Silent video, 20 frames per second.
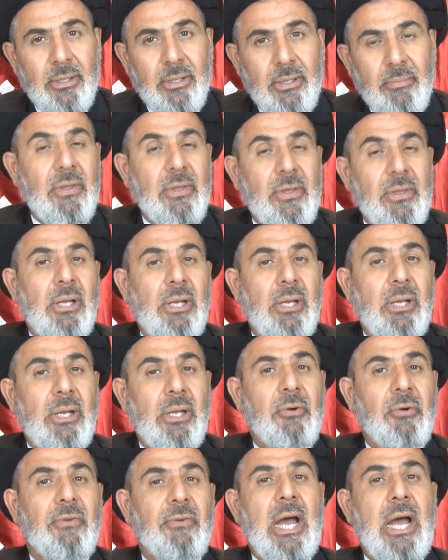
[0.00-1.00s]
by the name
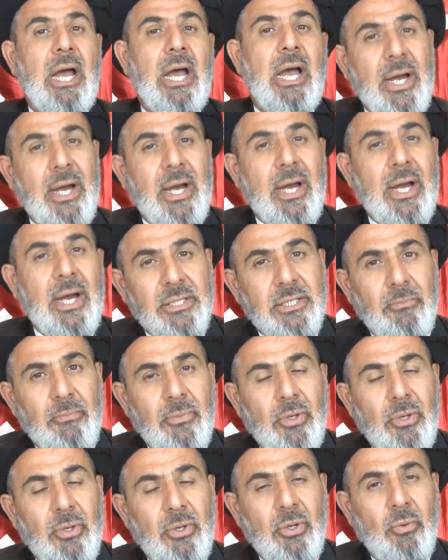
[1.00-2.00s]
of Al-Awasim
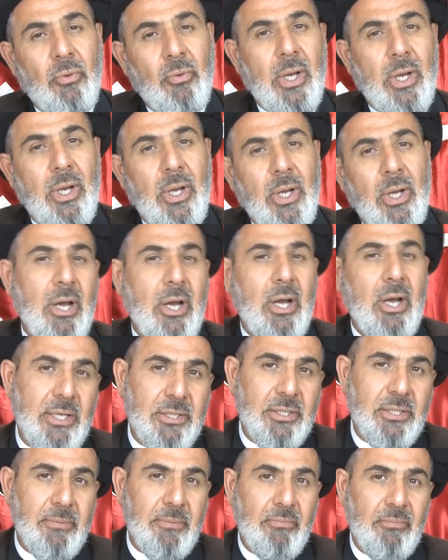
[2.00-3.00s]
wal-Qawasim,